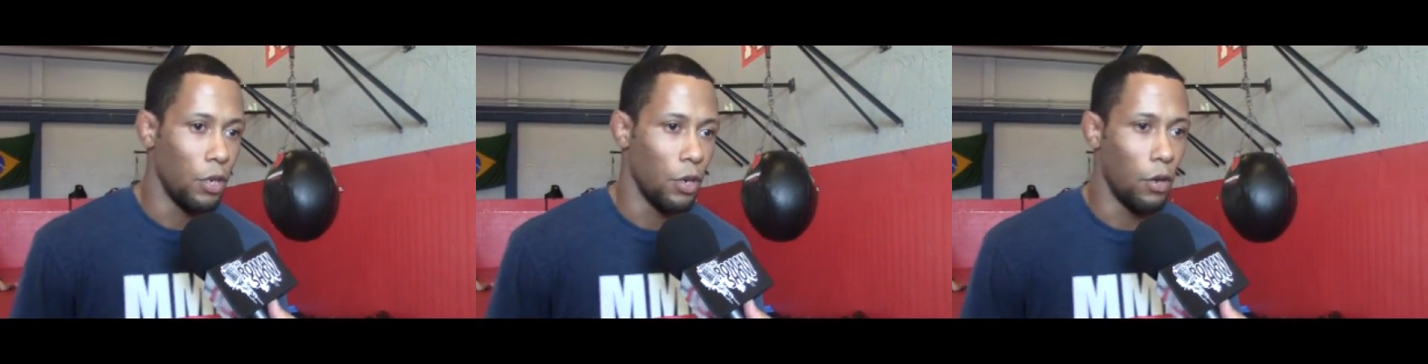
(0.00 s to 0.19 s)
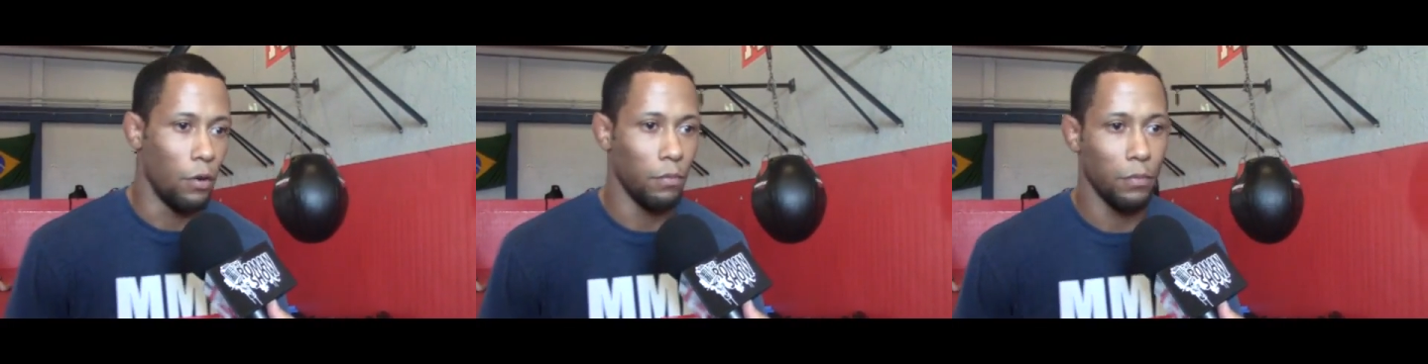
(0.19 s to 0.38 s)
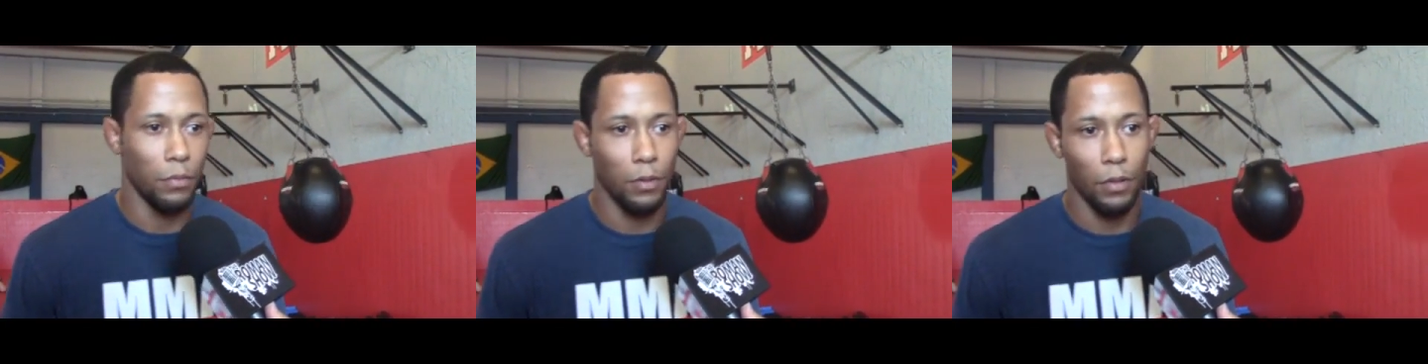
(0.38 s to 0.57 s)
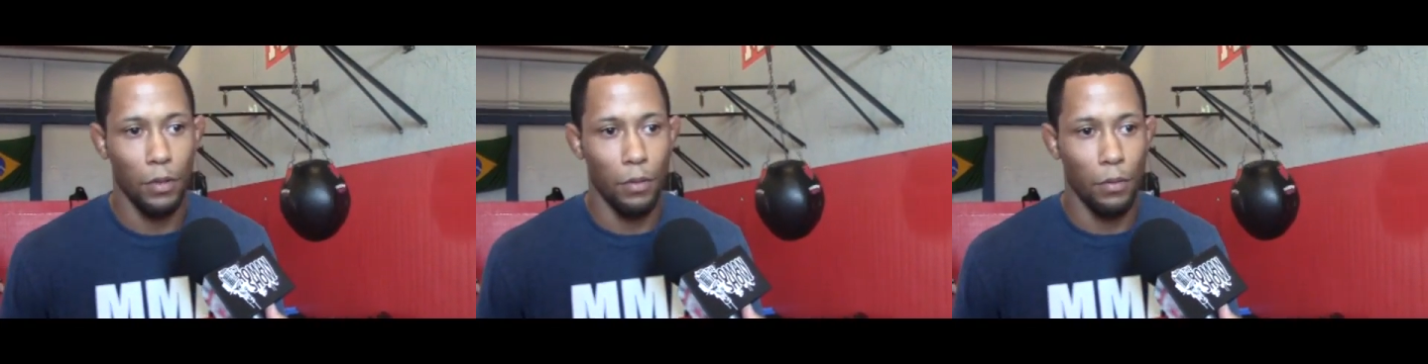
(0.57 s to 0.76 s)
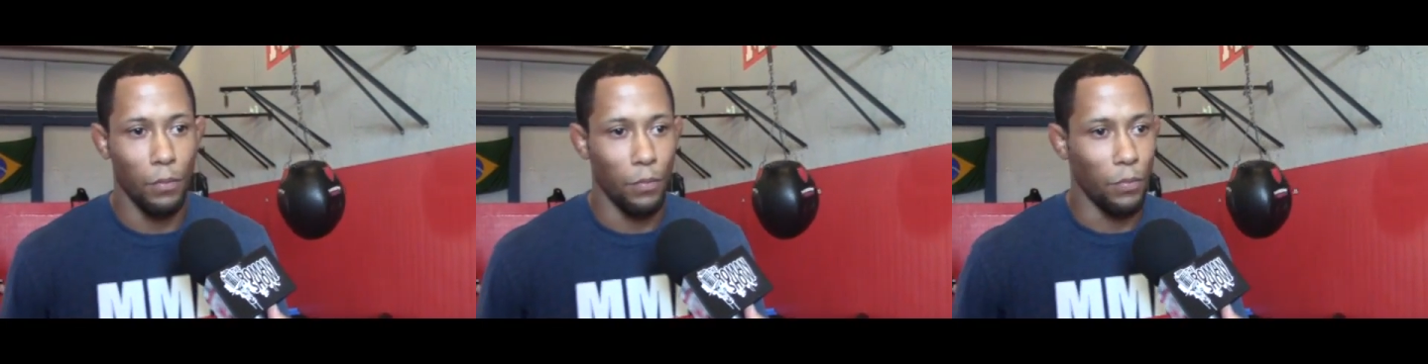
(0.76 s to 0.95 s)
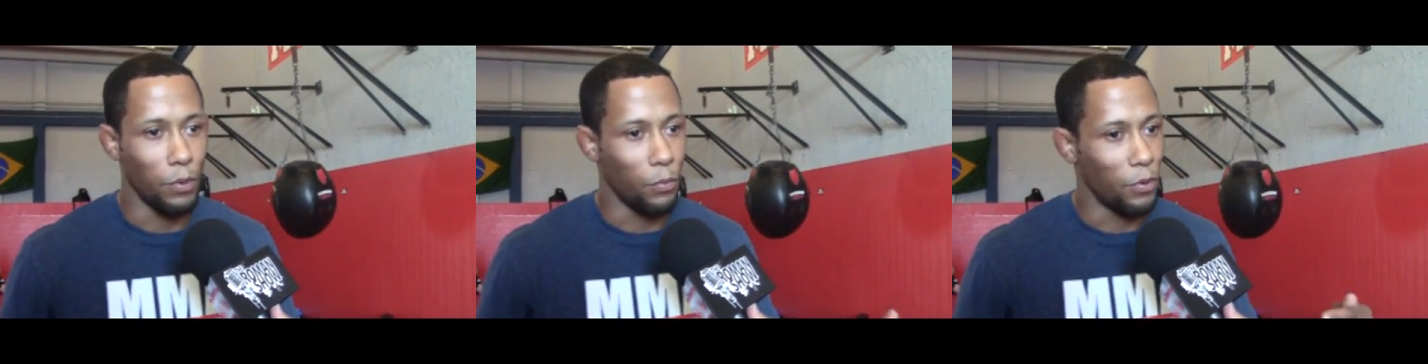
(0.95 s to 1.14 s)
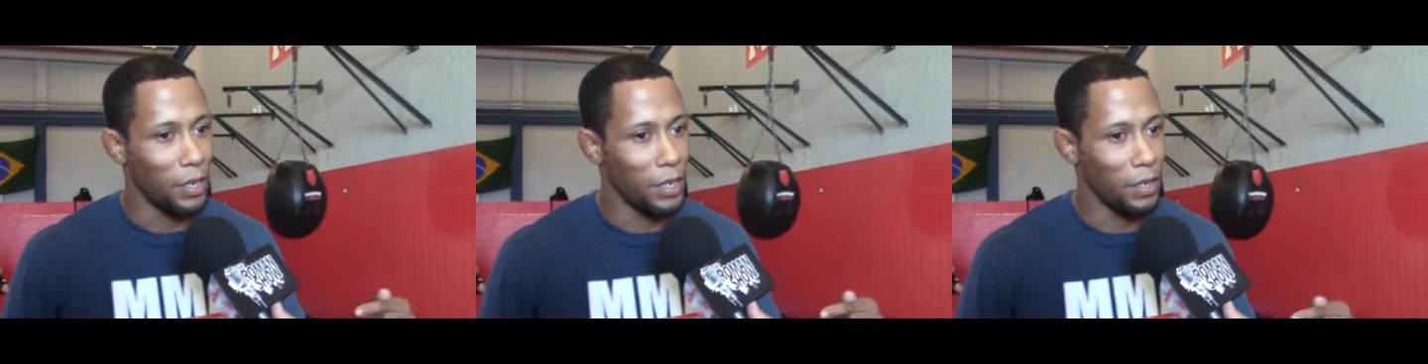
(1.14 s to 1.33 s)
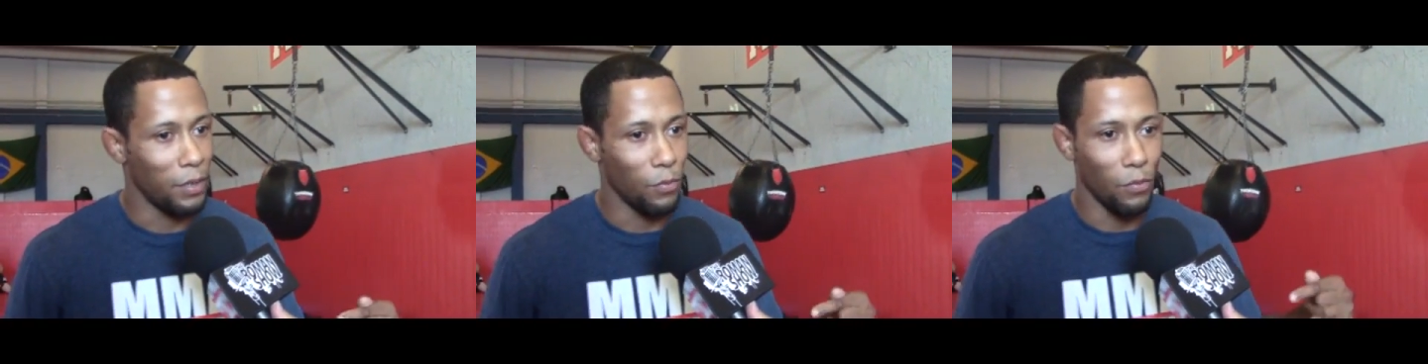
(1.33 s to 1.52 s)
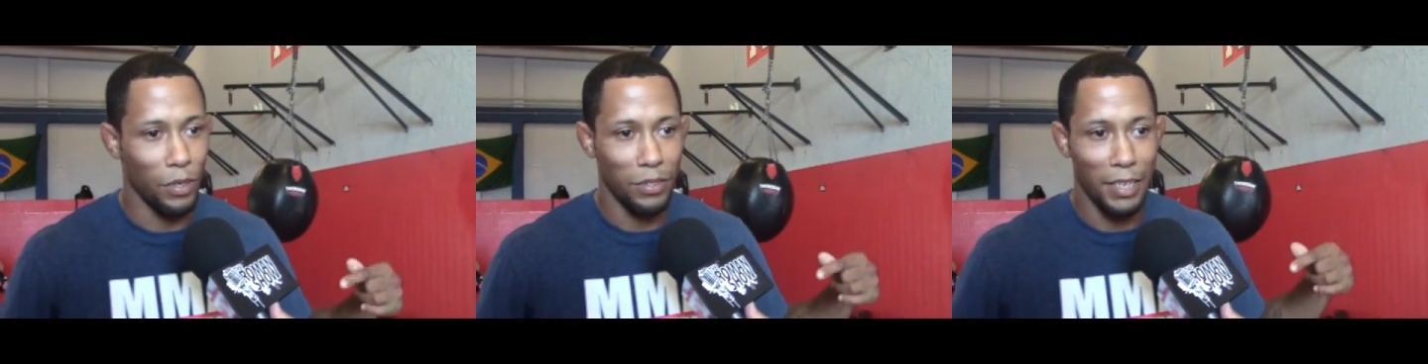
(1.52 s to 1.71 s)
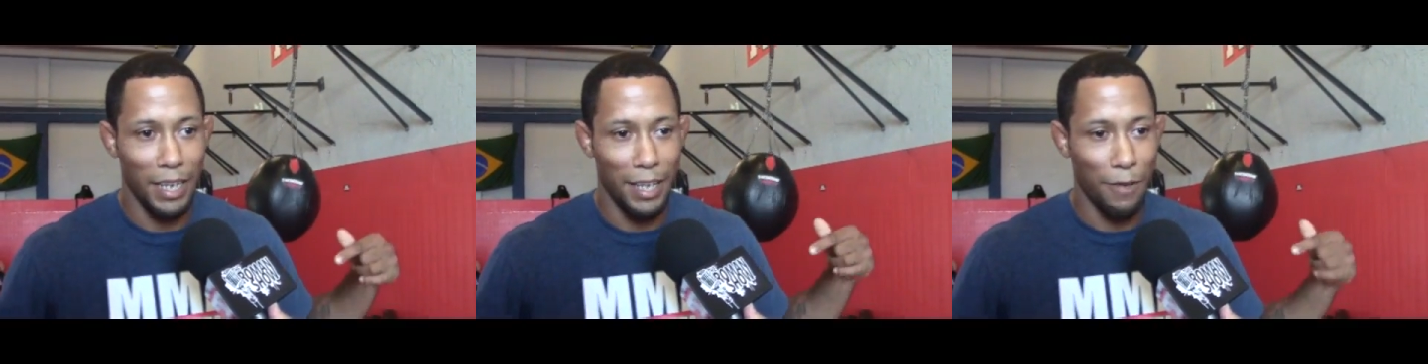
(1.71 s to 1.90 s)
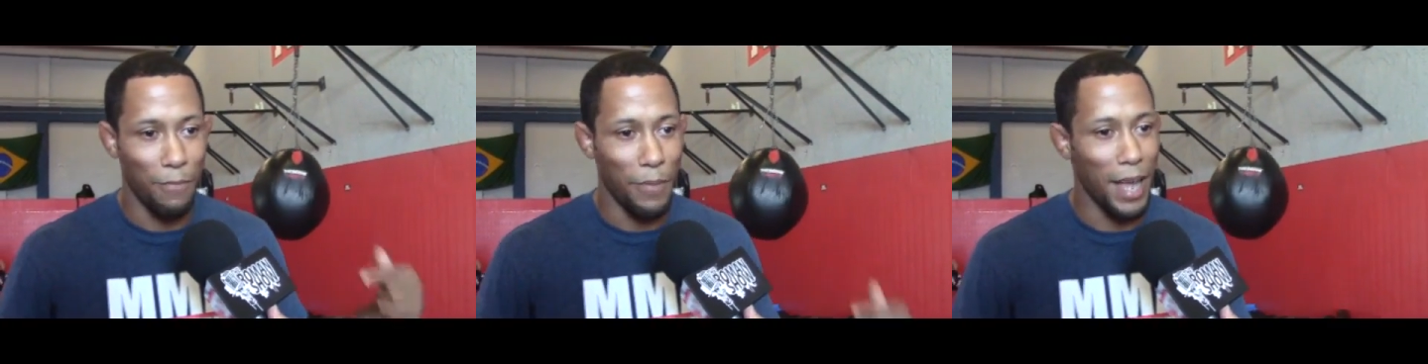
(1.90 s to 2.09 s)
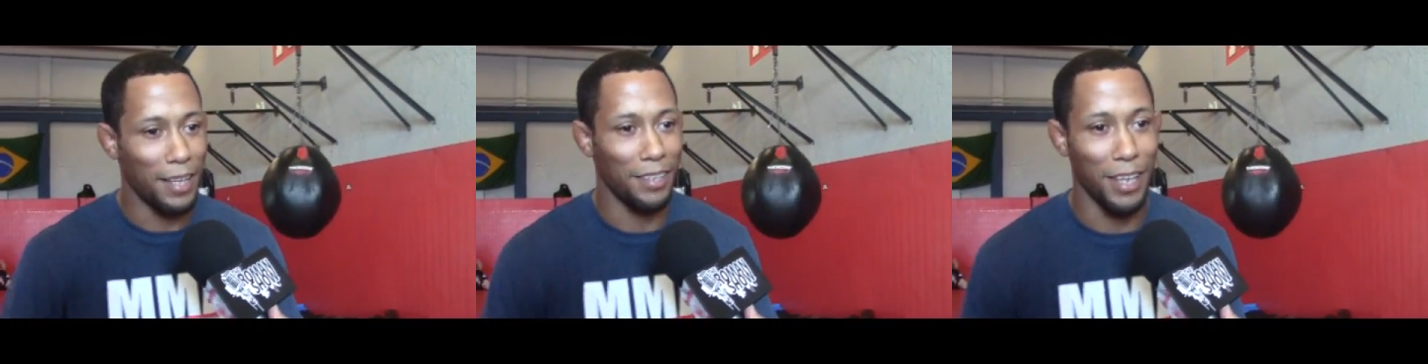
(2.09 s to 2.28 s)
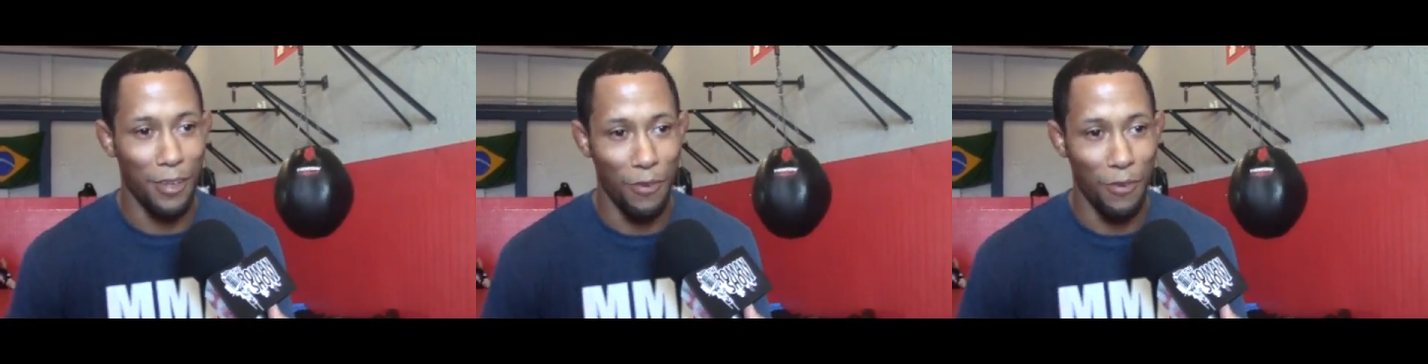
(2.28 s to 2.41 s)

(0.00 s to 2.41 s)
know, but when, once I get back to